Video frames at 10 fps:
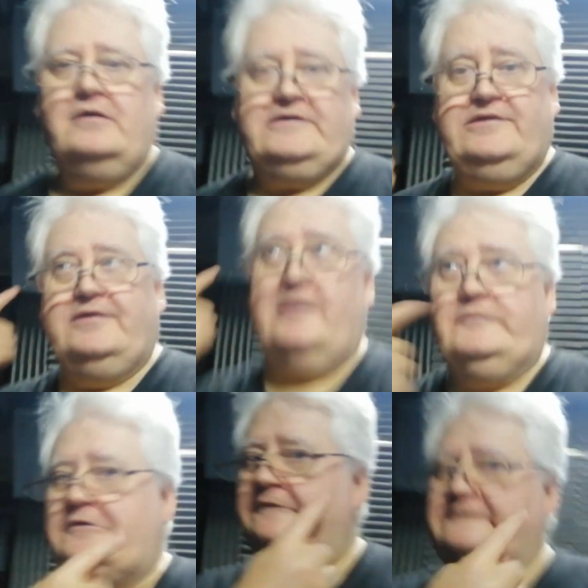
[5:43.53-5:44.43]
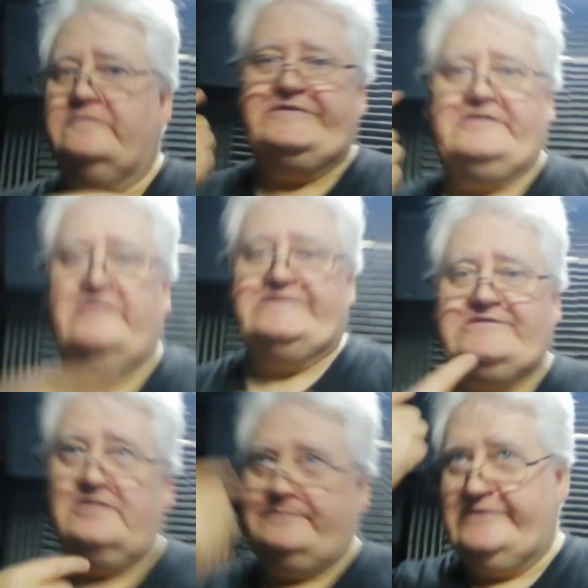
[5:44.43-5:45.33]
I can hear that moving from side to
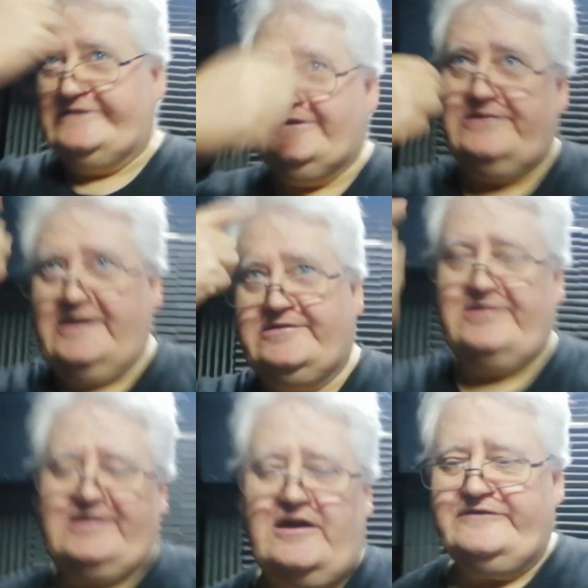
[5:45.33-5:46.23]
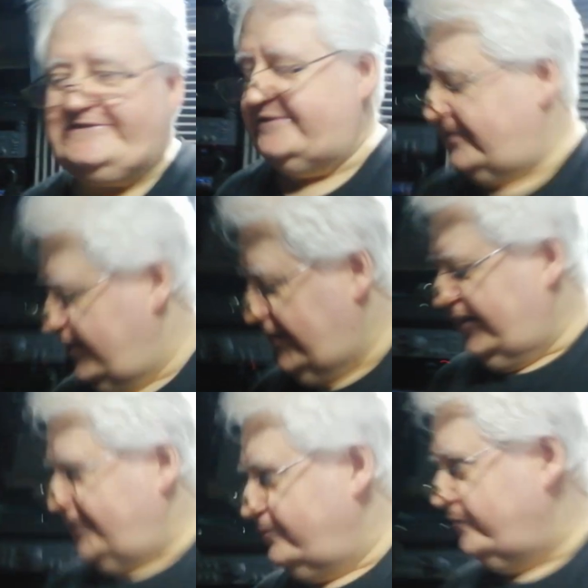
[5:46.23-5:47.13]
side, plus in head cavity.
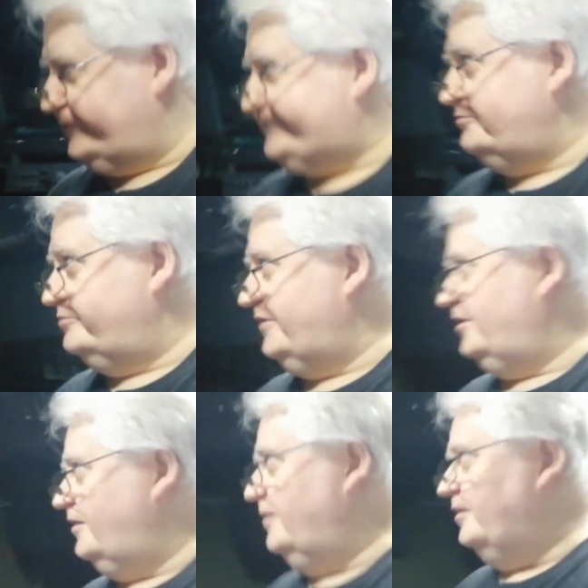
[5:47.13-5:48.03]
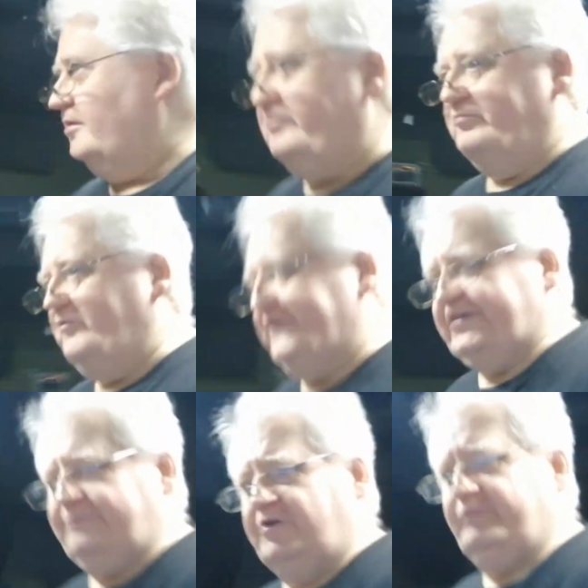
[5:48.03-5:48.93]
You want to talk, uh, want
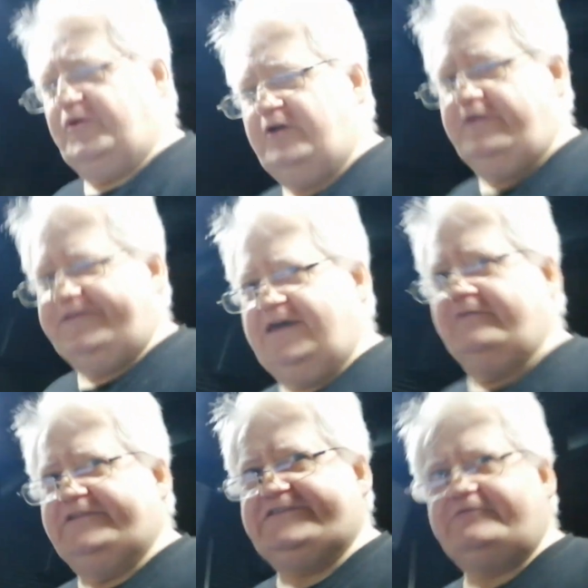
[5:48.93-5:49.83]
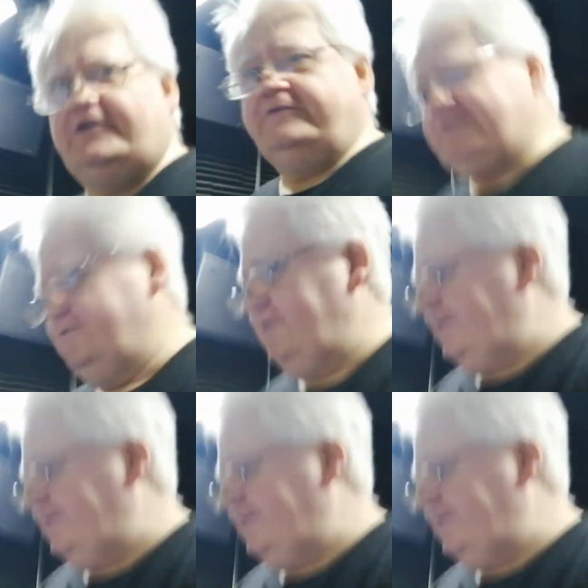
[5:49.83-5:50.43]
to keep on going down this road?